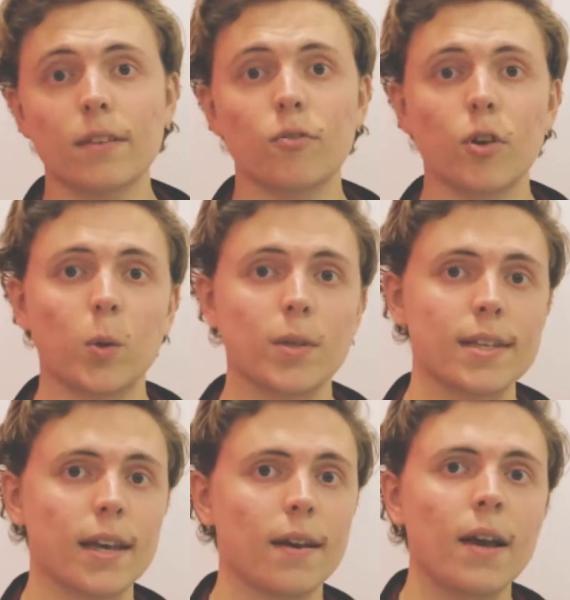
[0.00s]
the
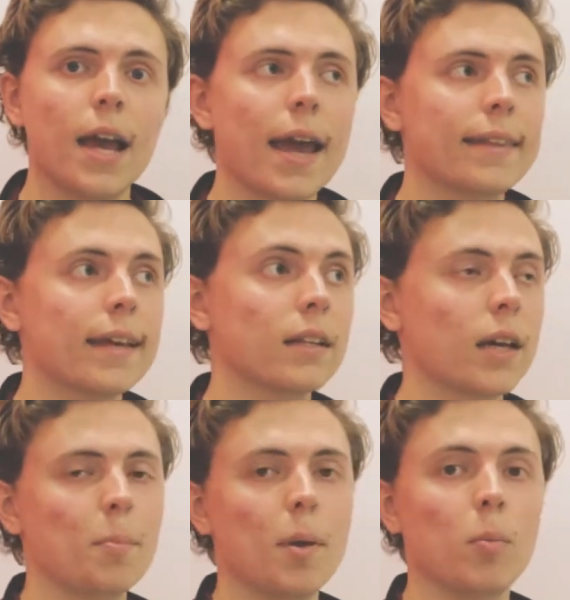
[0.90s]
frequency, and that'll
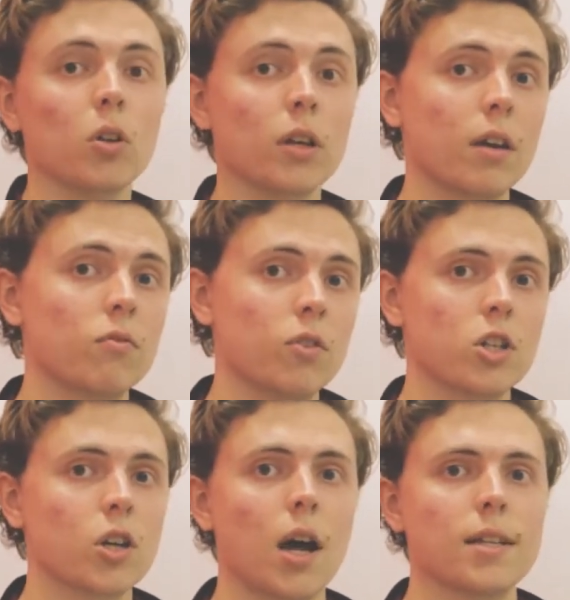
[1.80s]
get people looking at
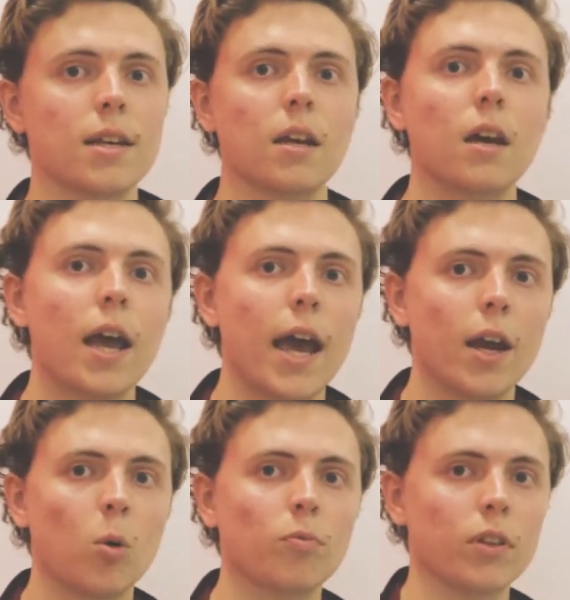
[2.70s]
fresh content, and
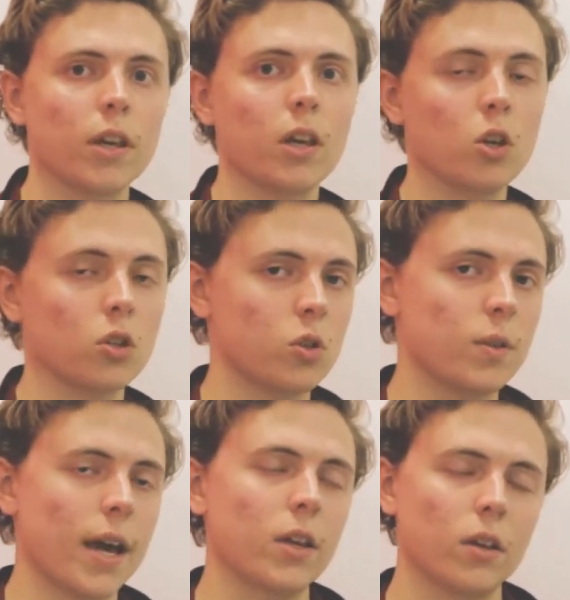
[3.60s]
hopefully you'll do
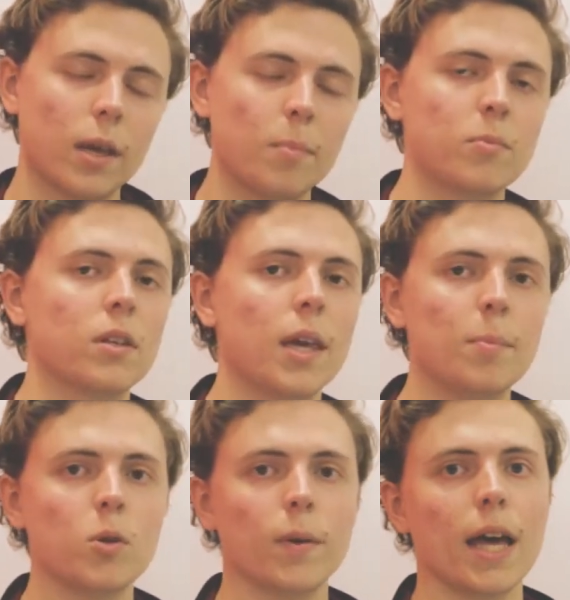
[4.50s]
that. You'll
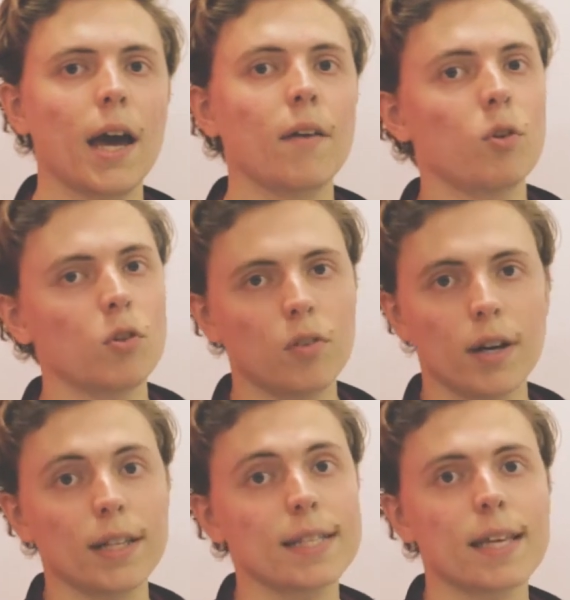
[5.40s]
keep doing that if you're
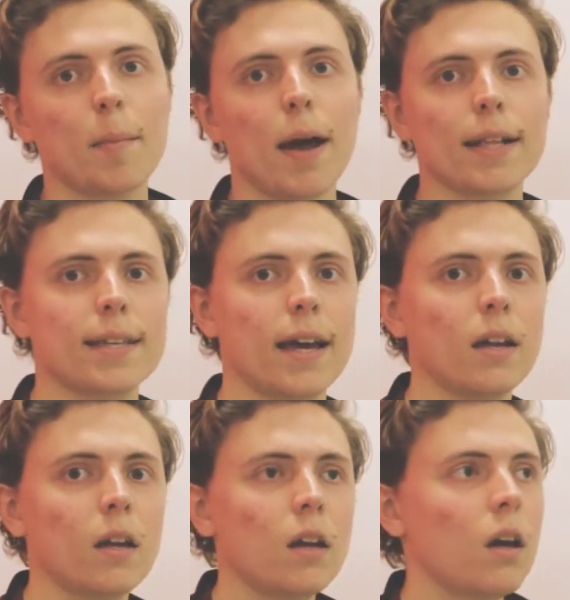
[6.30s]
running the same ad
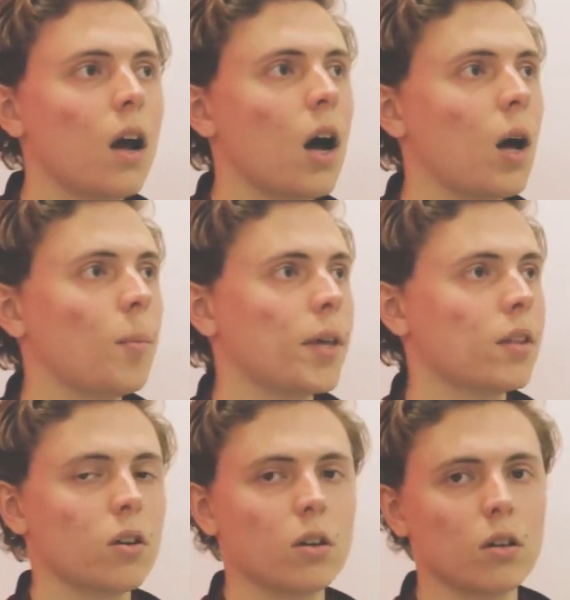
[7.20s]
set,
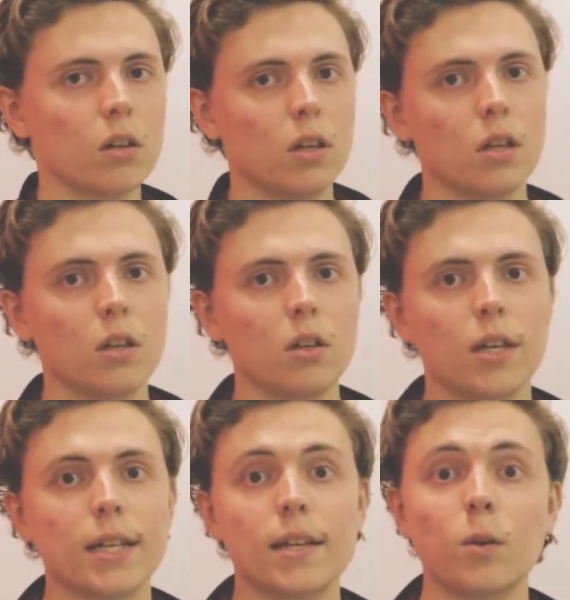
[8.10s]
either
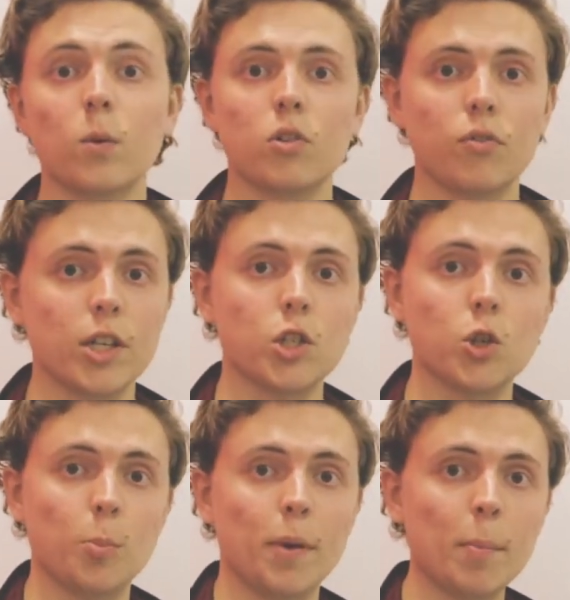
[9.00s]
continuing to reach
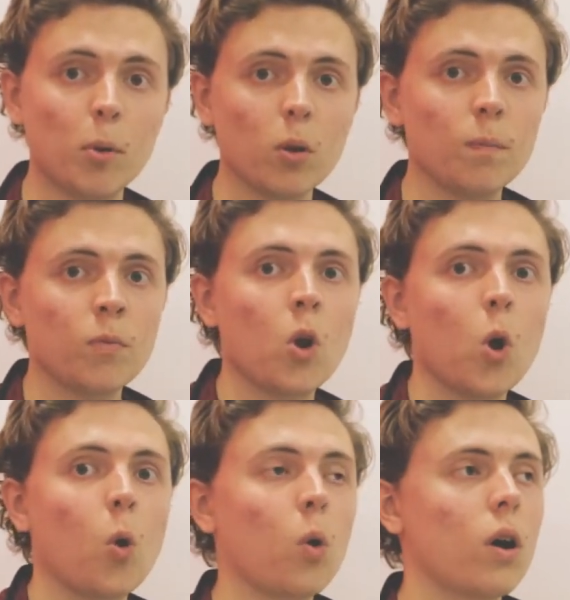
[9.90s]
new people,
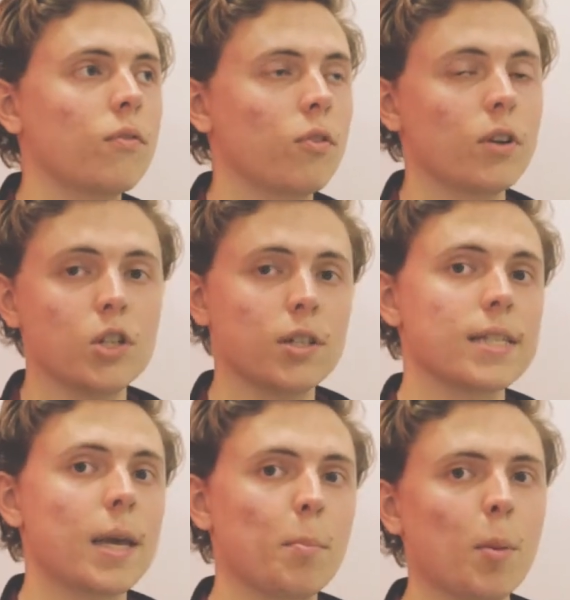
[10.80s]
or for reaching the
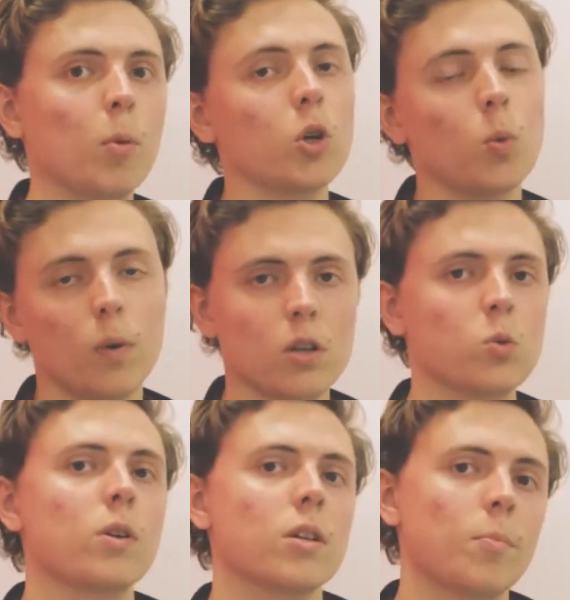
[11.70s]
same people, you want to
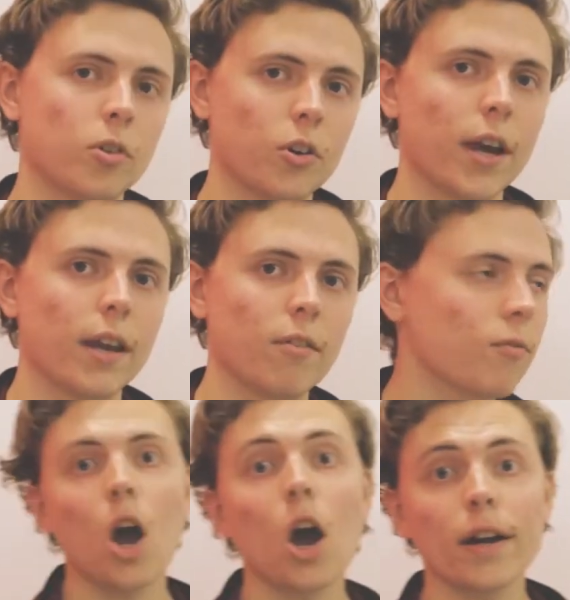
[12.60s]
switch up the creative.
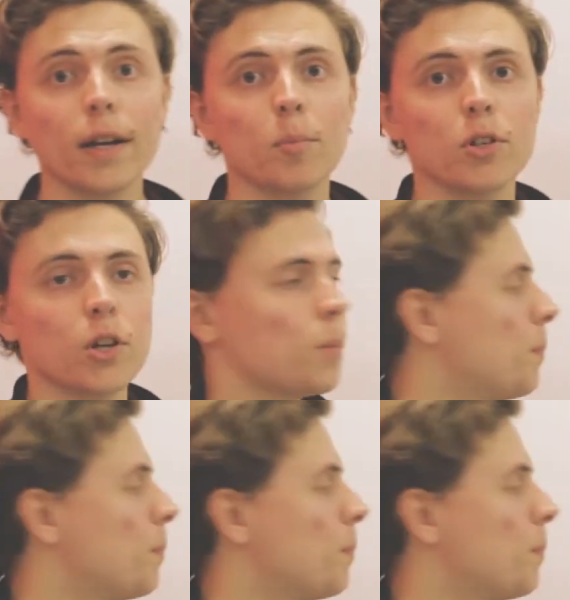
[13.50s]
All right, number 2.